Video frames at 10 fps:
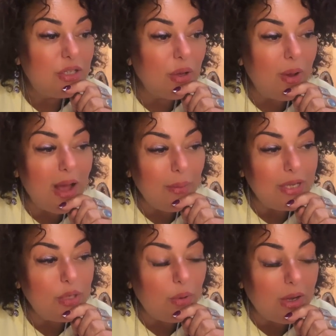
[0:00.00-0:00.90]
So how
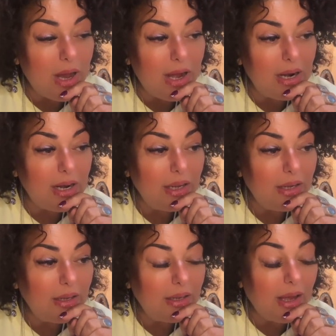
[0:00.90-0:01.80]
is your car?
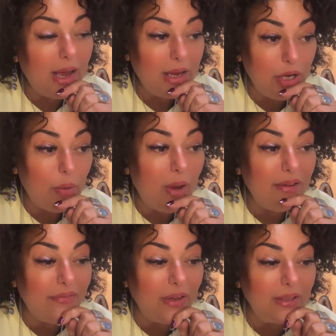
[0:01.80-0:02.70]
I know
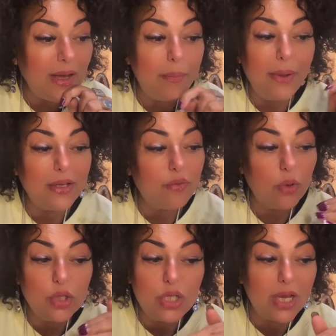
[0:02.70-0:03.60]
I filled up
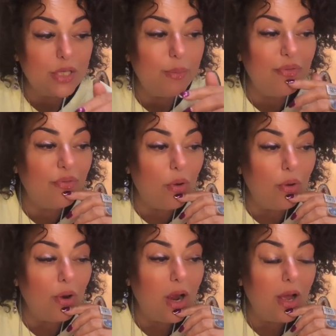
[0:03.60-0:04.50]
petrol just
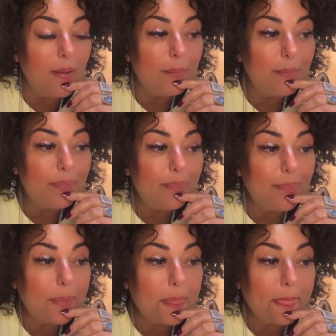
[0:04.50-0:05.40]
before
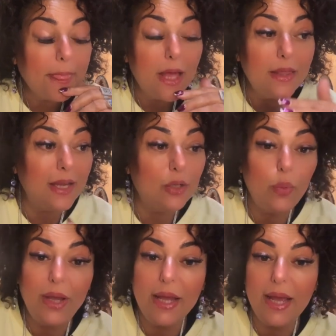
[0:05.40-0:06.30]

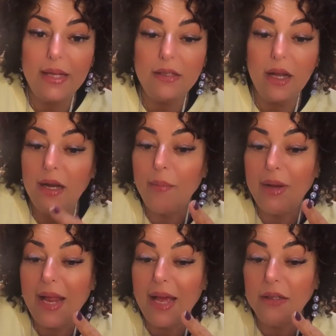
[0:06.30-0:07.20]
that weekend, and
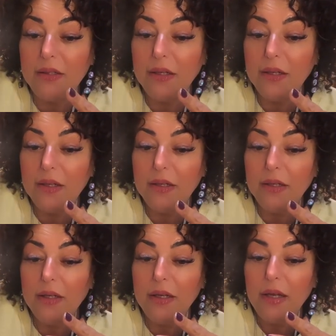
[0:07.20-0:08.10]
I'm glad.
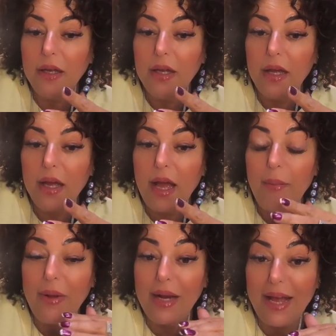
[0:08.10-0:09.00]

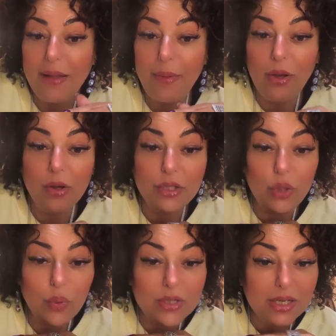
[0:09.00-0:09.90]
I'm glad because
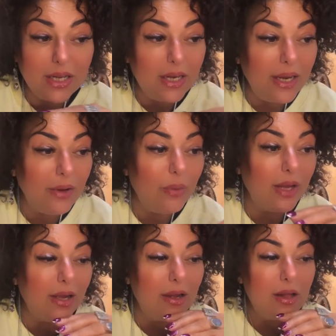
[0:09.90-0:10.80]
it was
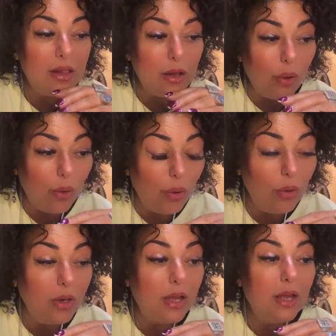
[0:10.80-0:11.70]
clearing
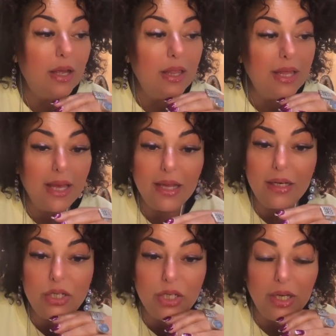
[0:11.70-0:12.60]
all the
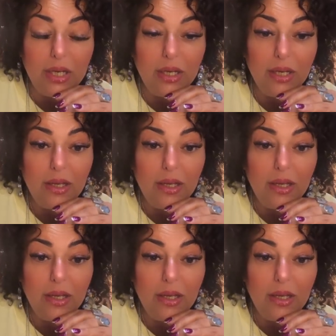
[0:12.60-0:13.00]
energy.